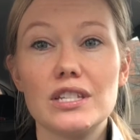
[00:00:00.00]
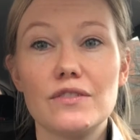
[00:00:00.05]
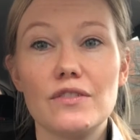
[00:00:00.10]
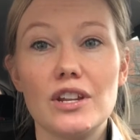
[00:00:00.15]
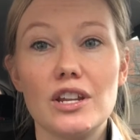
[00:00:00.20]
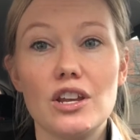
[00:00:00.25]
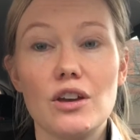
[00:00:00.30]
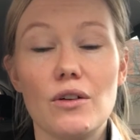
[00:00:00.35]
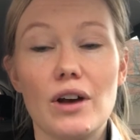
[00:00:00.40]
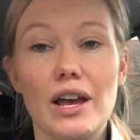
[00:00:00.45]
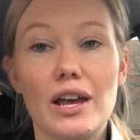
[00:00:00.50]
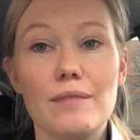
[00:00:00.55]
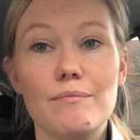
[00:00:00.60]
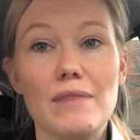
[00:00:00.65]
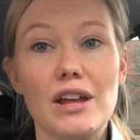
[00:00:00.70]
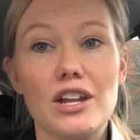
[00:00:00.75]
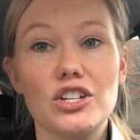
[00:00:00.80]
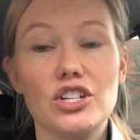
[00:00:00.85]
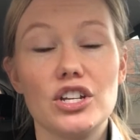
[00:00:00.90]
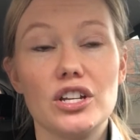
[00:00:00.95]
video I had
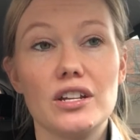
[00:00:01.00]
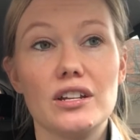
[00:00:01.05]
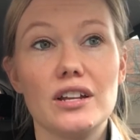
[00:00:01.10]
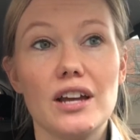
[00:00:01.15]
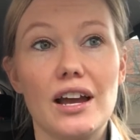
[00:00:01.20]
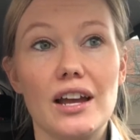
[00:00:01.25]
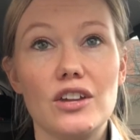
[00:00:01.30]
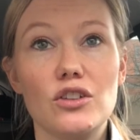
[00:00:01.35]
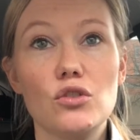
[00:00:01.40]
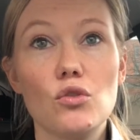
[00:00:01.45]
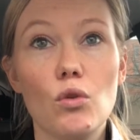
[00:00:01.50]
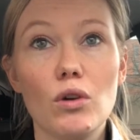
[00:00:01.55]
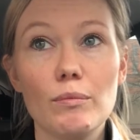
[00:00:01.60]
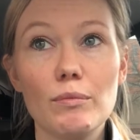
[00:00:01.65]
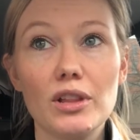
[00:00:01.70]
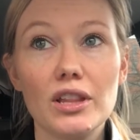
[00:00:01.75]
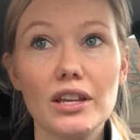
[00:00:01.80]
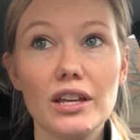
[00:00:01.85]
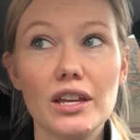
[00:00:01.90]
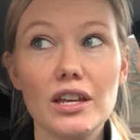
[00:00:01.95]
mentioned I
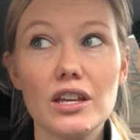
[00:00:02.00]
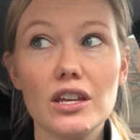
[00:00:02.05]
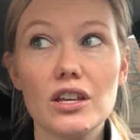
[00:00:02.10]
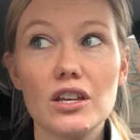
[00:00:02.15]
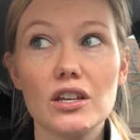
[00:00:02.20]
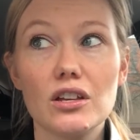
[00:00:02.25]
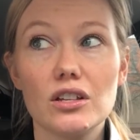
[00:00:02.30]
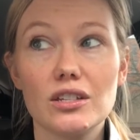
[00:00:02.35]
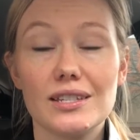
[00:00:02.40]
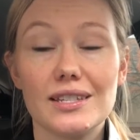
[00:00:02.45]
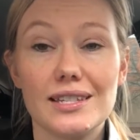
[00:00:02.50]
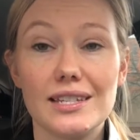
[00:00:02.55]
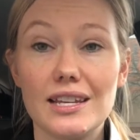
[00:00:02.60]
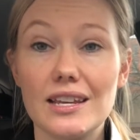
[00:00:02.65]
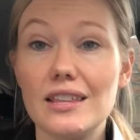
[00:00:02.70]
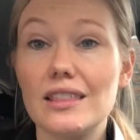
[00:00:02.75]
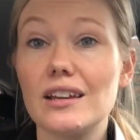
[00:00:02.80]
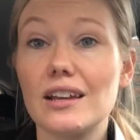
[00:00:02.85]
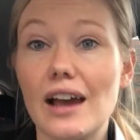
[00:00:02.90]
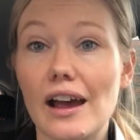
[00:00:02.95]
normally
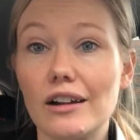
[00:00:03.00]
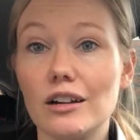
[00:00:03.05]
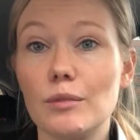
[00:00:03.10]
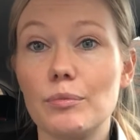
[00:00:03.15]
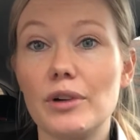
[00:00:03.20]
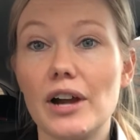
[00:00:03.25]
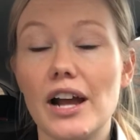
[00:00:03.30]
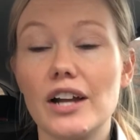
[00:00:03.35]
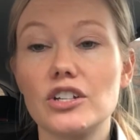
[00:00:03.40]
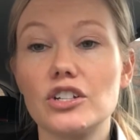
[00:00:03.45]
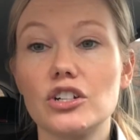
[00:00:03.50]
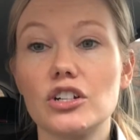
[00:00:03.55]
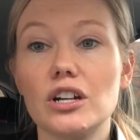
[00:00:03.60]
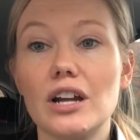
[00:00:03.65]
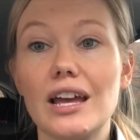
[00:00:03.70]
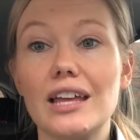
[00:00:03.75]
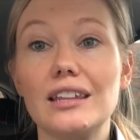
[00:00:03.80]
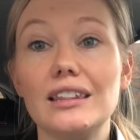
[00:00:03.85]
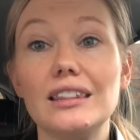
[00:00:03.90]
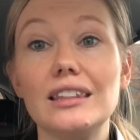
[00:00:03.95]
see the chiropractor
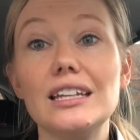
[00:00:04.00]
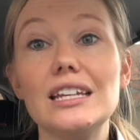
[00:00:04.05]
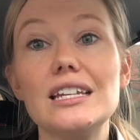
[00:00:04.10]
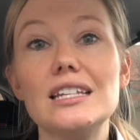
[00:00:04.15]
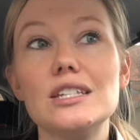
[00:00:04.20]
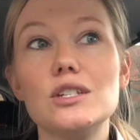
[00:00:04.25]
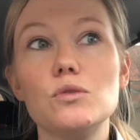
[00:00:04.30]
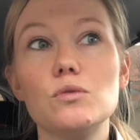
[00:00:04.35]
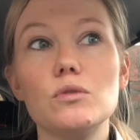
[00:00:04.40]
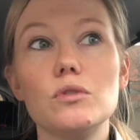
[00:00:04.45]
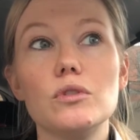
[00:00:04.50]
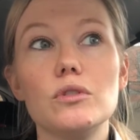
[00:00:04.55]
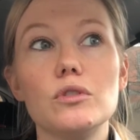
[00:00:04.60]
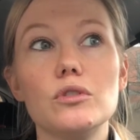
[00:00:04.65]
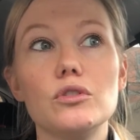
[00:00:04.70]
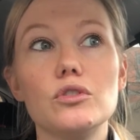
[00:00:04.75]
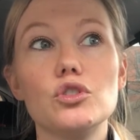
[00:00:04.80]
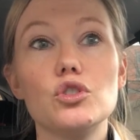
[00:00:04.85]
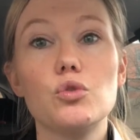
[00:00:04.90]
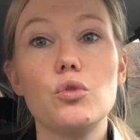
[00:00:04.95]
at least
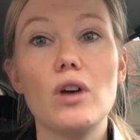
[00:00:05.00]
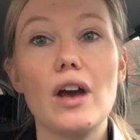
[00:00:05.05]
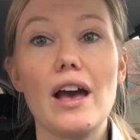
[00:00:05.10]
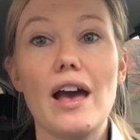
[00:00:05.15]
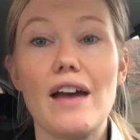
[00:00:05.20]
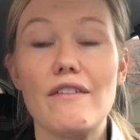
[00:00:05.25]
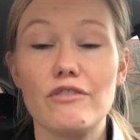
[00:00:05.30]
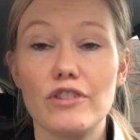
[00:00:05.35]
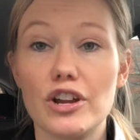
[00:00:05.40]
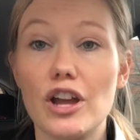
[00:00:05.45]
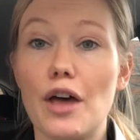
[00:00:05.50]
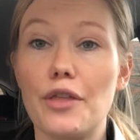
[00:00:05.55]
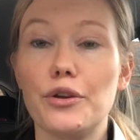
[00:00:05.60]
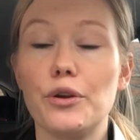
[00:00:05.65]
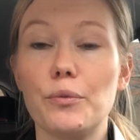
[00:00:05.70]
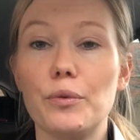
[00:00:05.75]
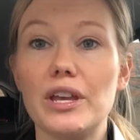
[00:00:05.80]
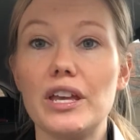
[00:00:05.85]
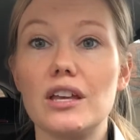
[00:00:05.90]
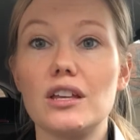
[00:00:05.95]
every other
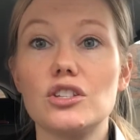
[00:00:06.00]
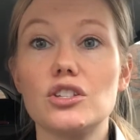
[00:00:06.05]
week.